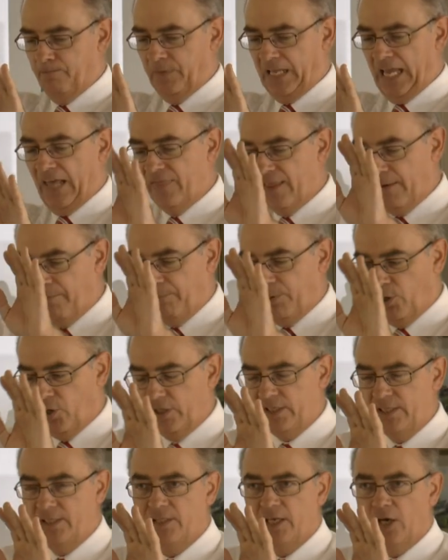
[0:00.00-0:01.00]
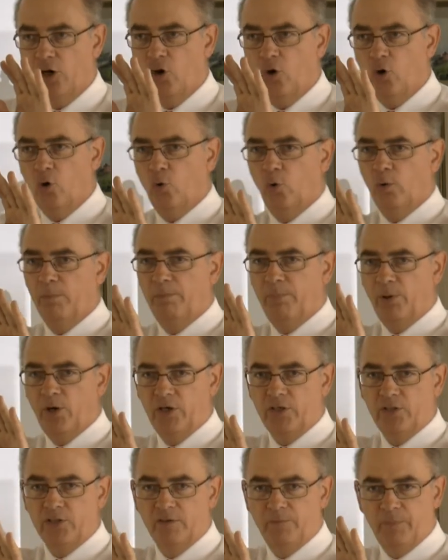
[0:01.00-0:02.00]
And the point, the whole
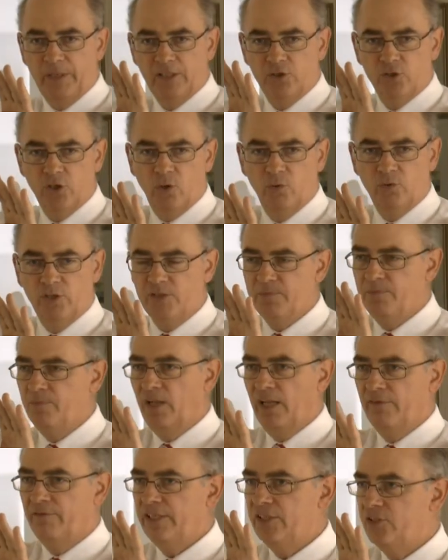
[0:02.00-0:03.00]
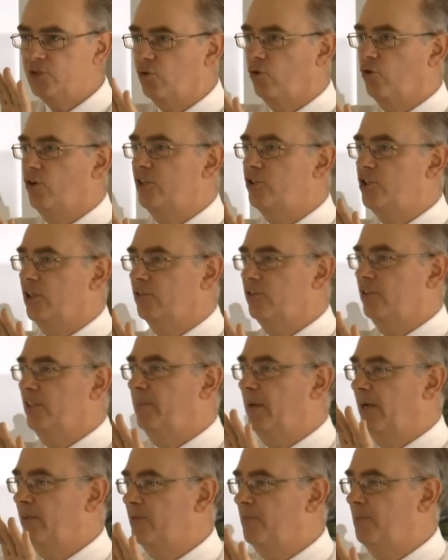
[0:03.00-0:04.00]
point of being told this lovely story, children,
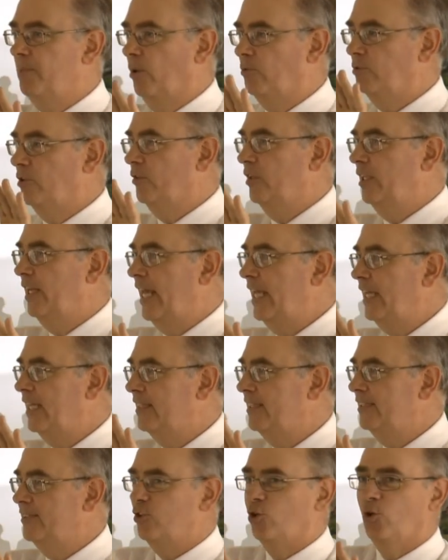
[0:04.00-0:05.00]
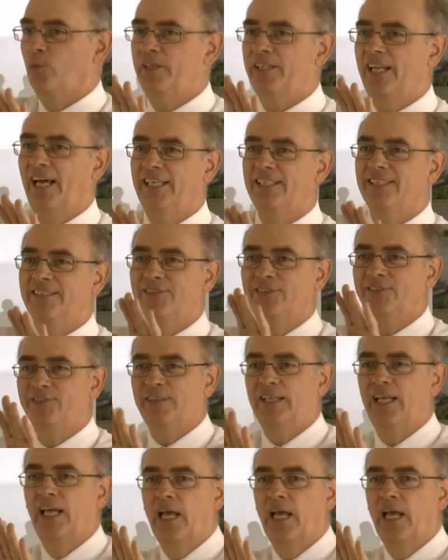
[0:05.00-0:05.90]
about the boat on the lake and the storm at night and all that,